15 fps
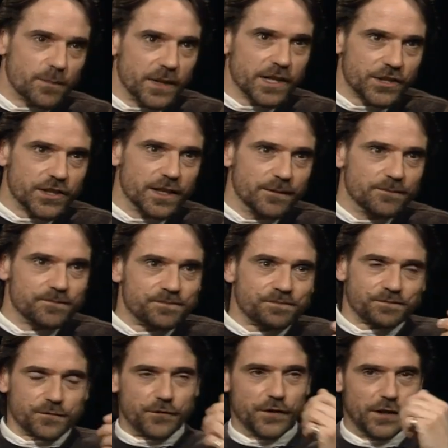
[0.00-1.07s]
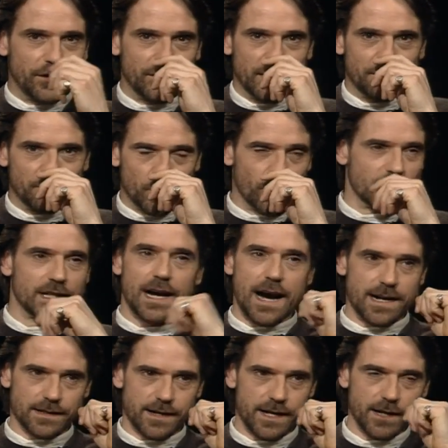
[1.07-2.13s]
picture for Disney called The
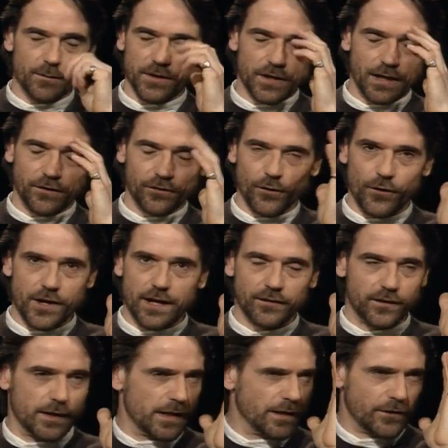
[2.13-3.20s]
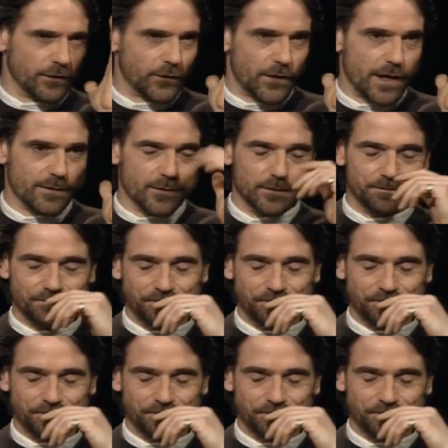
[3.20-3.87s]
Lion King, which I saw yesterday, and it's incredible.